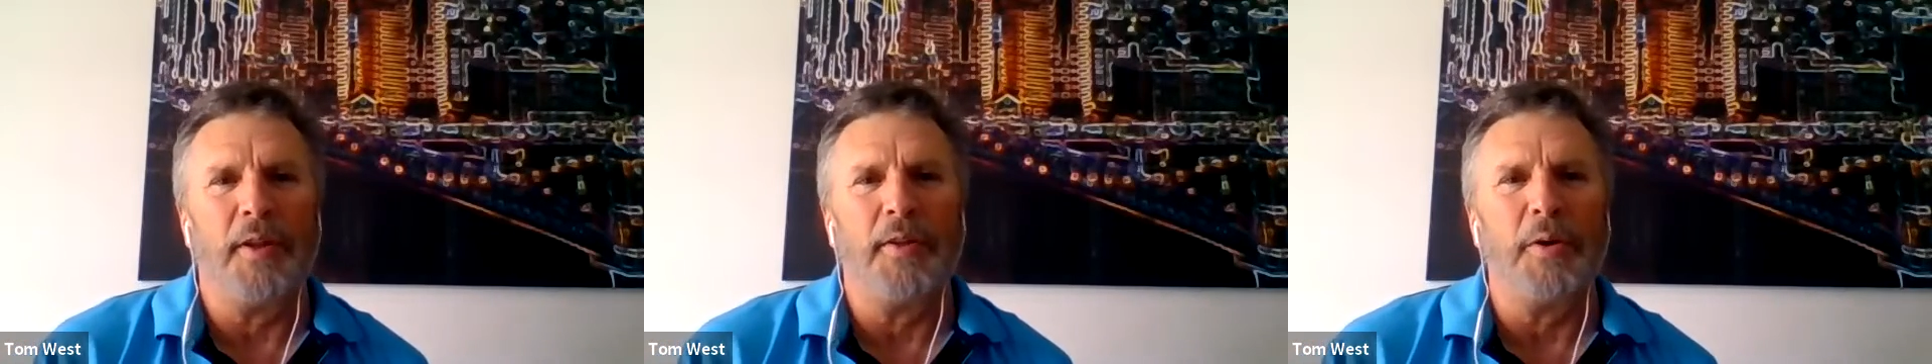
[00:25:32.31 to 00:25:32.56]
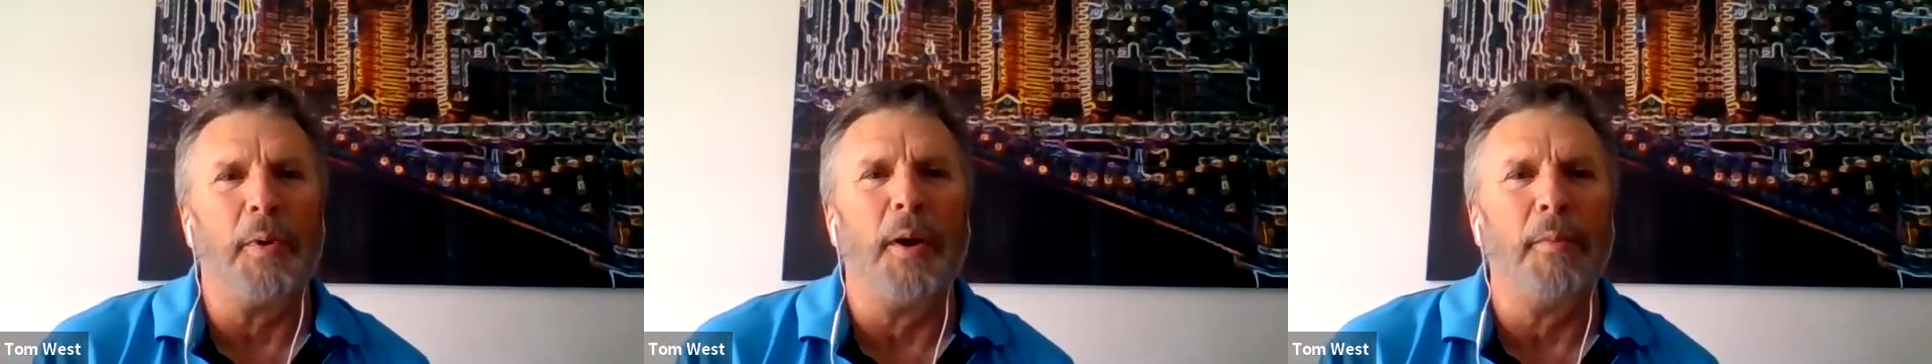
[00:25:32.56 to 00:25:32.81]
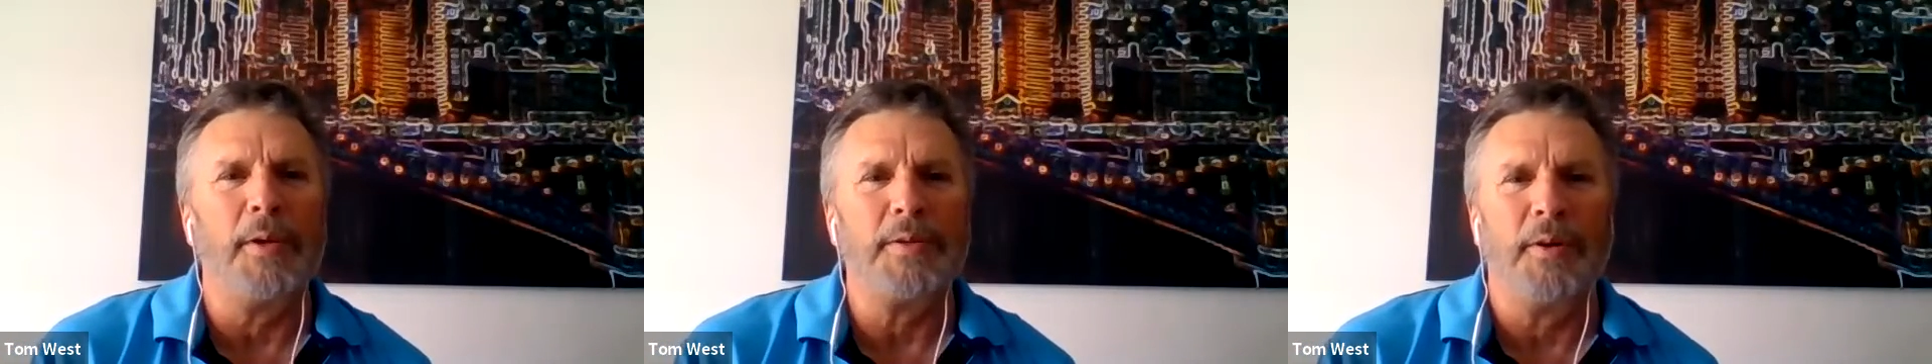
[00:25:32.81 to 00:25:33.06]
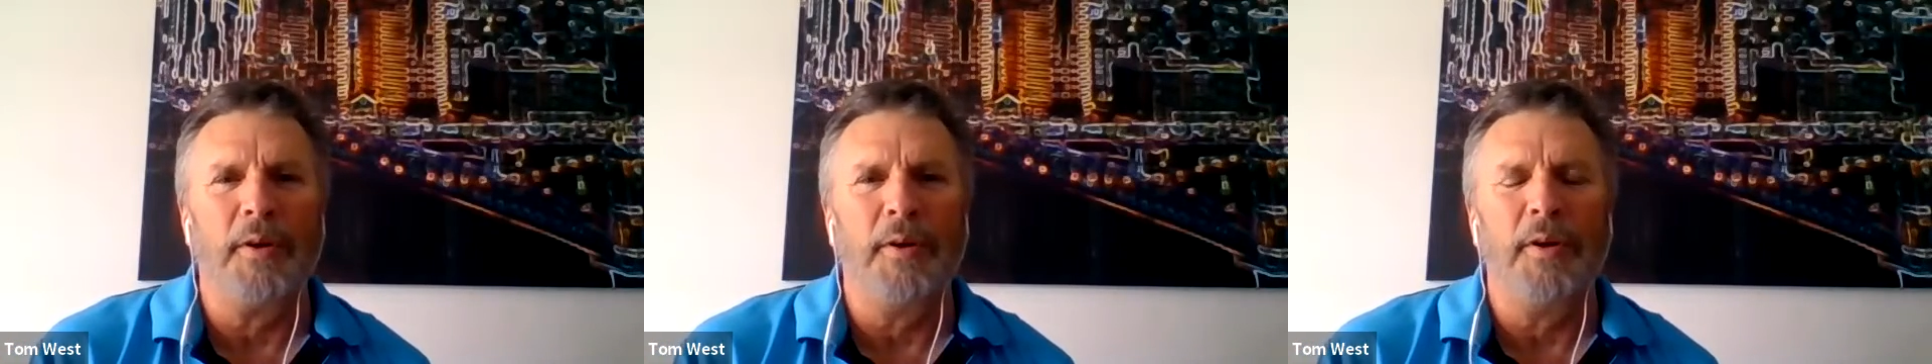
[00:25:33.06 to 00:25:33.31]
Other
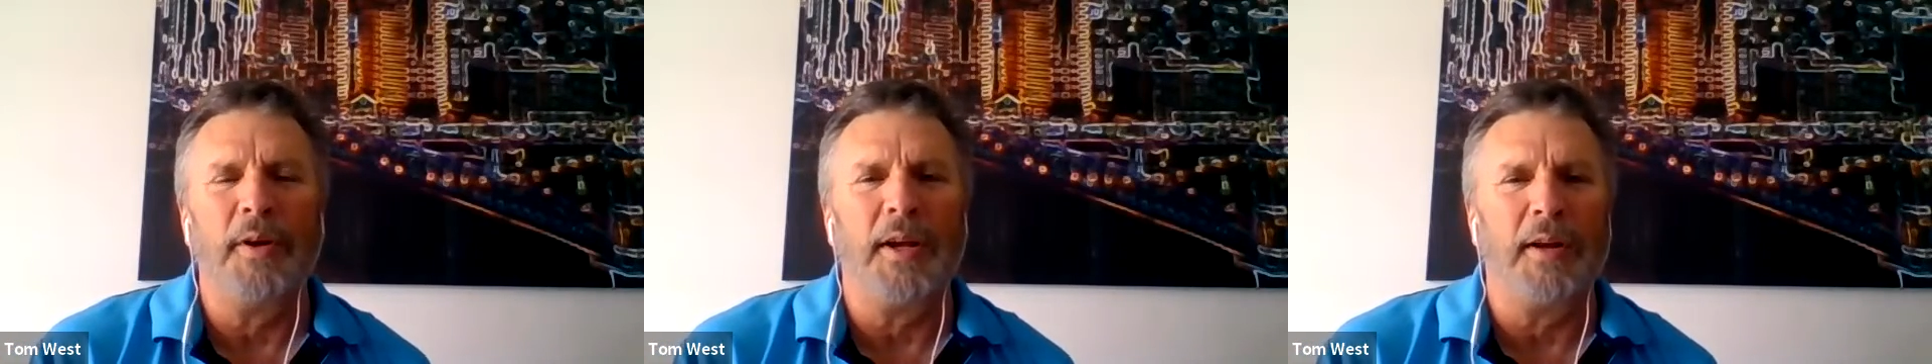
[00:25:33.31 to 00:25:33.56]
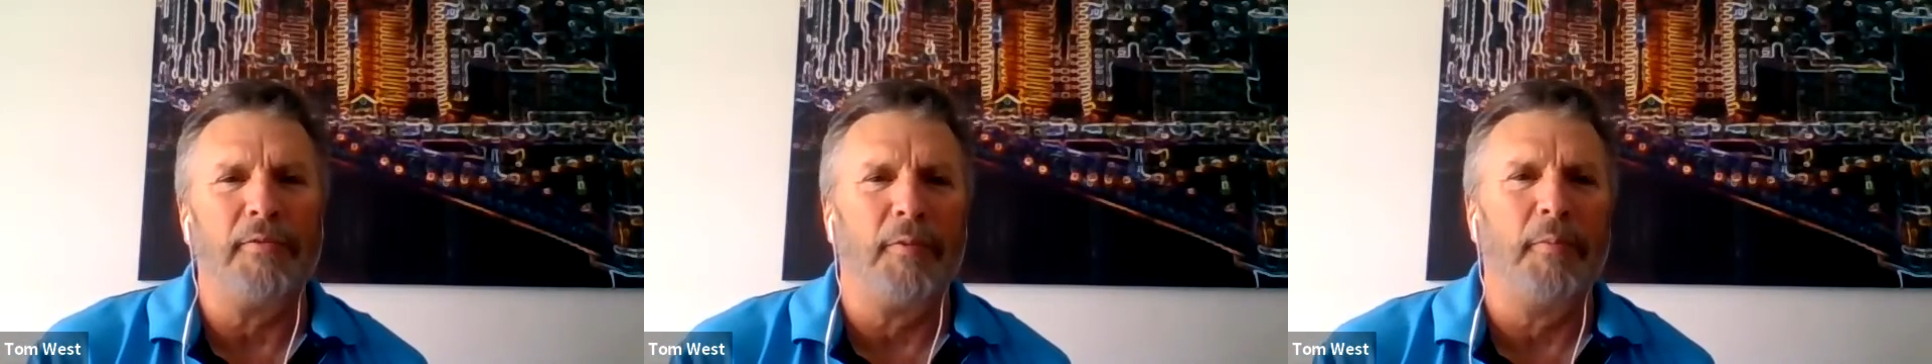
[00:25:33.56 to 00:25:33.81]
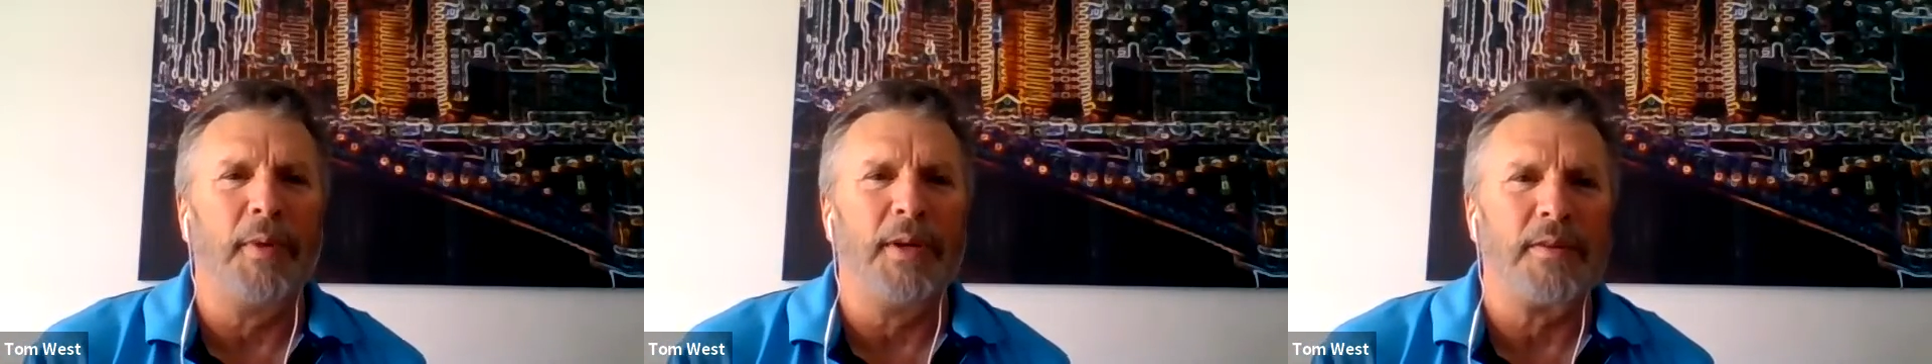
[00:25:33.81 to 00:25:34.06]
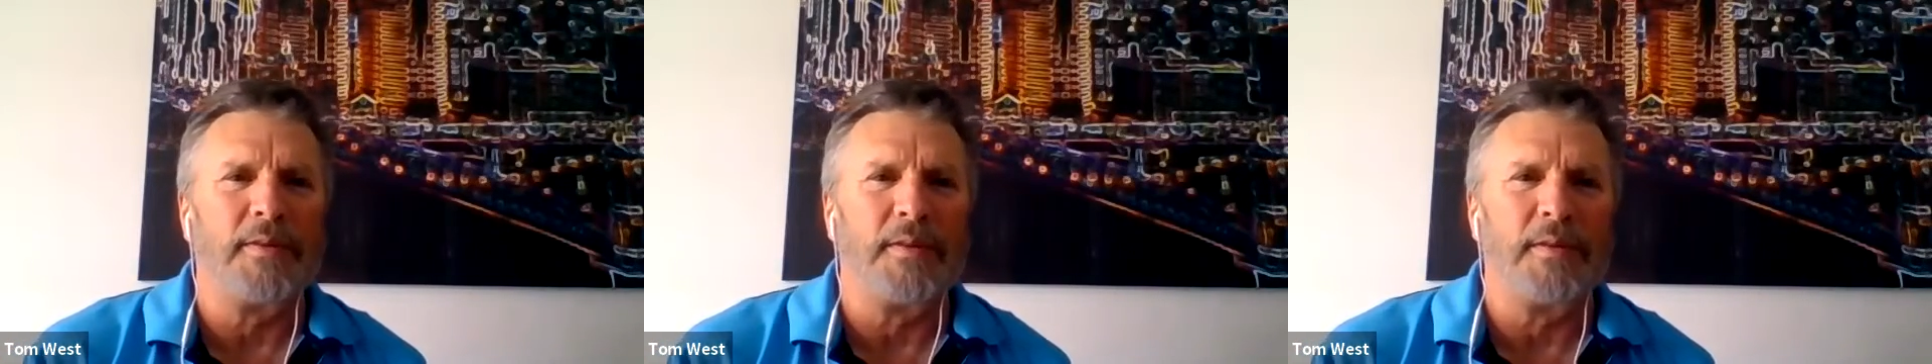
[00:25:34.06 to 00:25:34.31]
departments are getting from
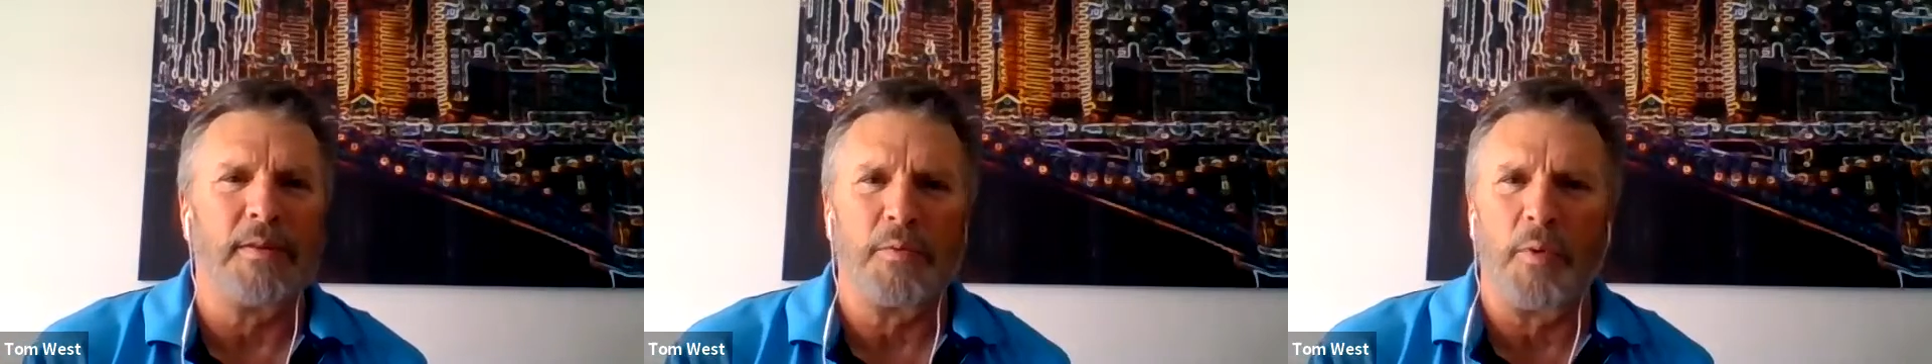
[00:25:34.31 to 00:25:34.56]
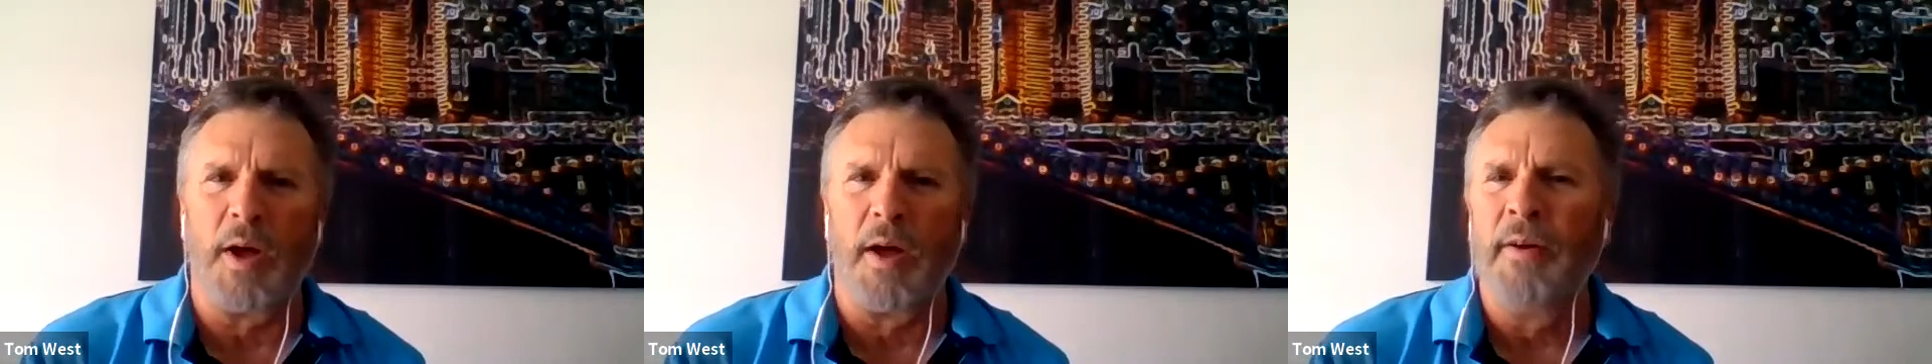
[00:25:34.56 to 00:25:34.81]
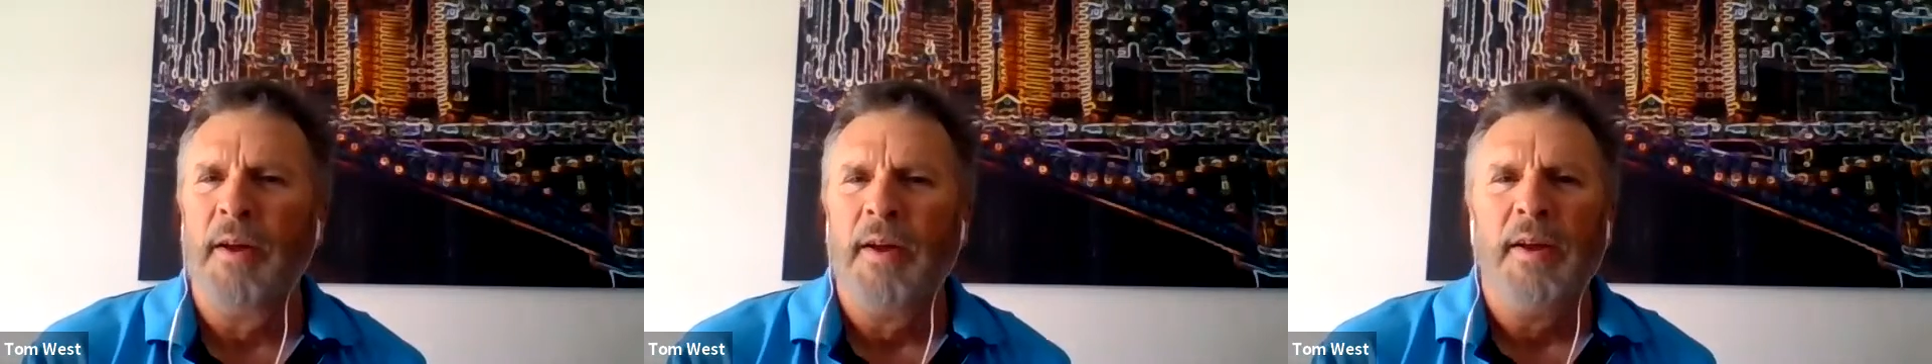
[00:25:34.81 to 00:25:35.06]
businesses as well.